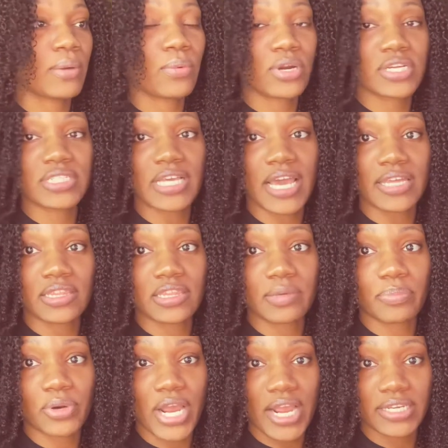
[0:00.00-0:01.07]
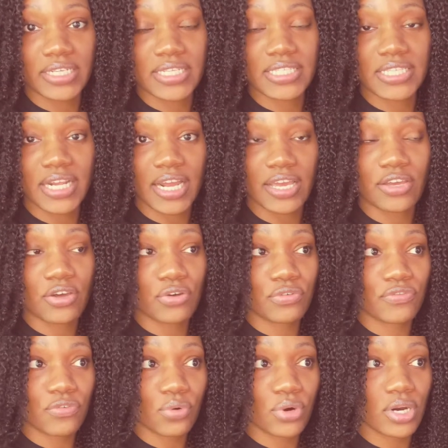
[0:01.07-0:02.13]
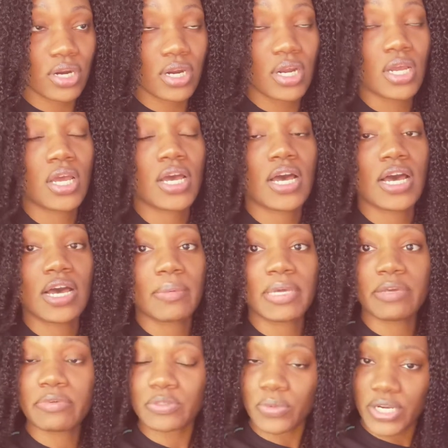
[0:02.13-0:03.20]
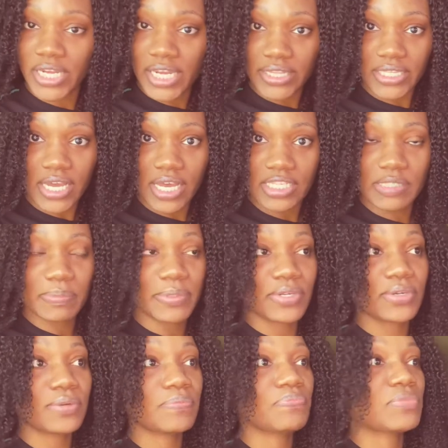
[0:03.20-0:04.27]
works at the practice that I code for, he was working at the hospital,